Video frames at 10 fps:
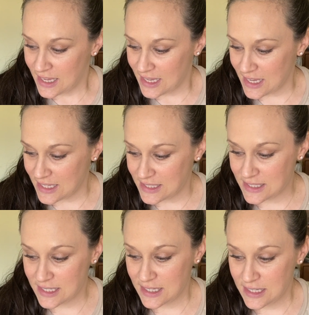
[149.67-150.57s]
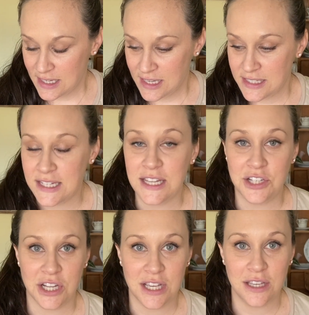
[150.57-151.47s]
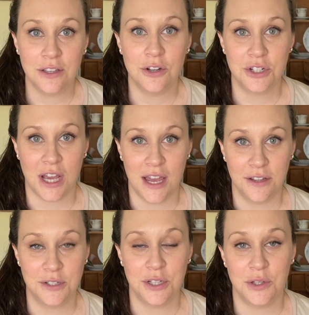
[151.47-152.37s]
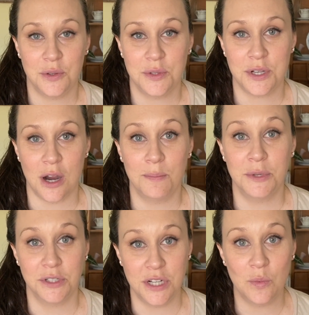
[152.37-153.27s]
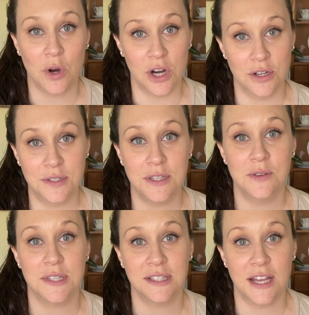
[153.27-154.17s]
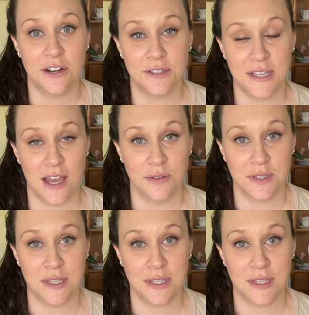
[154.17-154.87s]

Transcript: it's teaching your child to start building words using letter sounds.